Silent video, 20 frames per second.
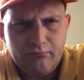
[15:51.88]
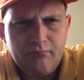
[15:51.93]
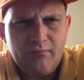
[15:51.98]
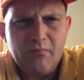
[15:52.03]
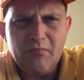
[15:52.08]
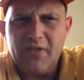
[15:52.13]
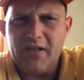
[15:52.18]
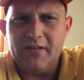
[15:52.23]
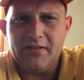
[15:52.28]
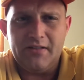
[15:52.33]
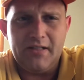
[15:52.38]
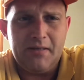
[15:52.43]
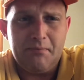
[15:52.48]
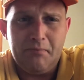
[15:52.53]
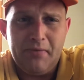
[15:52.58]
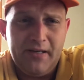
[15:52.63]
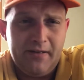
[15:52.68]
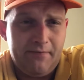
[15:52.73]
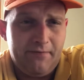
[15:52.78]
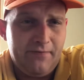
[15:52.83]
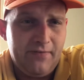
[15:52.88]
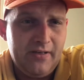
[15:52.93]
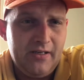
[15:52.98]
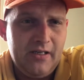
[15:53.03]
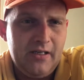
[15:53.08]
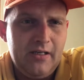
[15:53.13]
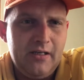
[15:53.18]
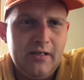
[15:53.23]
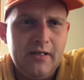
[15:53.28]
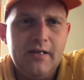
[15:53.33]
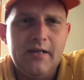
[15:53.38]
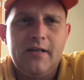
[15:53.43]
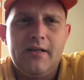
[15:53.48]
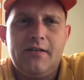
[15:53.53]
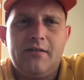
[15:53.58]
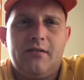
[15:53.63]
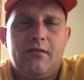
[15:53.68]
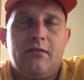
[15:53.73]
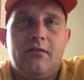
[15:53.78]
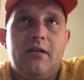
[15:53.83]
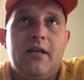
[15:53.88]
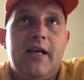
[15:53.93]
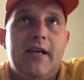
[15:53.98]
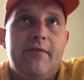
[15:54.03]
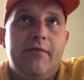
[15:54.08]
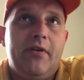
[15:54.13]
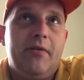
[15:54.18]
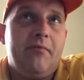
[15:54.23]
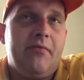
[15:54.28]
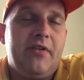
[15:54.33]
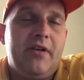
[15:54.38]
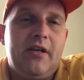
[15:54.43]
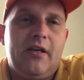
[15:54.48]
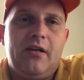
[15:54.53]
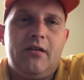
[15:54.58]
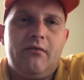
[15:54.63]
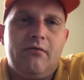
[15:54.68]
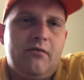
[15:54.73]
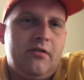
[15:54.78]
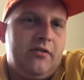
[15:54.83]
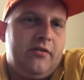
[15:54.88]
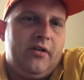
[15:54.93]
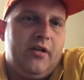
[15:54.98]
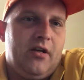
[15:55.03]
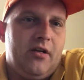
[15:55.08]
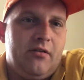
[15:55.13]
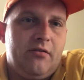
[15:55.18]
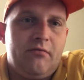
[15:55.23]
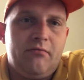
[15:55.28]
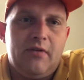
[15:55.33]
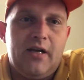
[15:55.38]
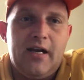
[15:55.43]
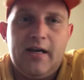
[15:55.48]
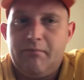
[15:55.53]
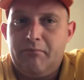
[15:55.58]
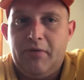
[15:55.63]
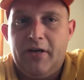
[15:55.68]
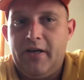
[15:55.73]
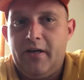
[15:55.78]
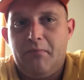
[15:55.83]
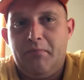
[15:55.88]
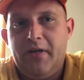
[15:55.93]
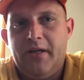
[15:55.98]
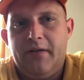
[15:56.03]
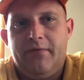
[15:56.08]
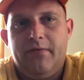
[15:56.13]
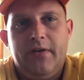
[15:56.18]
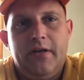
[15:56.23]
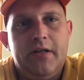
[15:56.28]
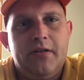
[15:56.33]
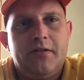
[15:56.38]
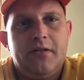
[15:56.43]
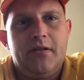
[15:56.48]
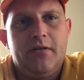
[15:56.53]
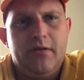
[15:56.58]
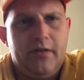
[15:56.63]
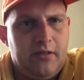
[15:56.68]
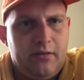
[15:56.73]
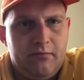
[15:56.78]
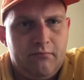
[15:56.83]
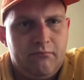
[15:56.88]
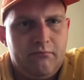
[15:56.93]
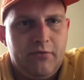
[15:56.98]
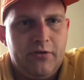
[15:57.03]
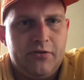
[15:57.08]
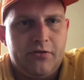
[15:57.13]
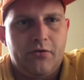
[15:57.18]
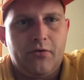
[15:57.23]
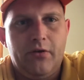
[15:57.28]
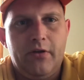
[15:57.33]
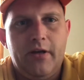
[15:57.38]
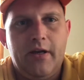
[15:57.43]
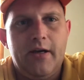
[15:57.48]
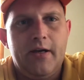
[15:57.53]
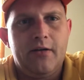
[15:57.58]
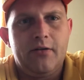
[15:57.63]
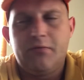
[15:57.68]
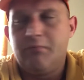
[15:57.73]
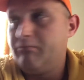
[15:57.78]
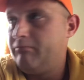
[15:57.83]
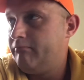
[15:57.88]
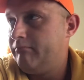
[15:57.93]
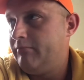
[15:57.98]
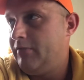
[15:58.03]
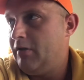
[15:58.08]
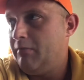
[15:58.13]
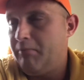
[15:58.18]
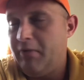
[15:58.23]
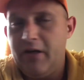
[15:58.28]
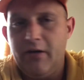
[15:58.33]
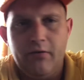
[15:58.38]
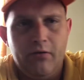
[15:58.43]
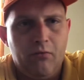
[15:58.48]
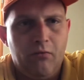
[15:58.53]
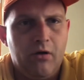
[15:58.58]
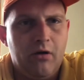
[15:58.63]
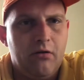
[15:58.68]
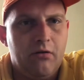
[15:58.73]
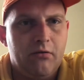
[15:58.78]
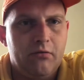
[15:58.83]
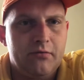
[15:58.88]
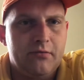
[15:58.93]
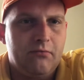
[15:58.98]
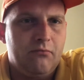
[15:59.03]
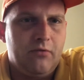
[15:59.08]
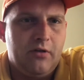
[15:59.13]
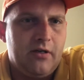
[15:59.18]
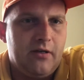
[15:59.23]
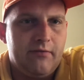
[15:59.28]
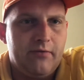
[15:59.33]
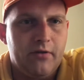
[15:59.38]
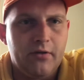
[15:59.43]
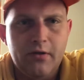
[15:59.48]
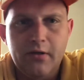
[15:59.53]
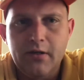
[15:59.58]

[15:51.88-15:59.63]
Because that pet fee is going to have them thinking, well, I'm paying a pet fee, so it can destroy the house, pee on the walls, whatever.